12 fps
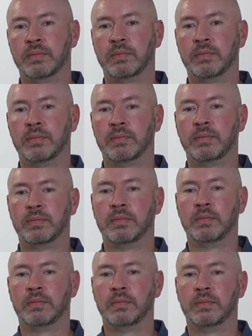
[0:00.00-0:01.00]

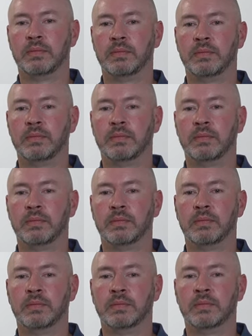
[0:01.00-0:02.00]

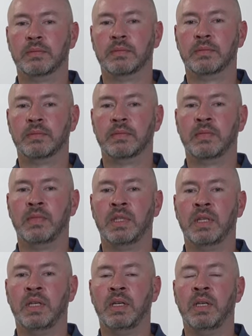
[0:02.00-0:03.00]

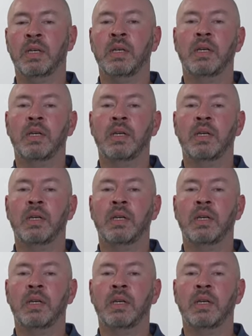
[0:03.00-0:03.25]
Nobody speaks.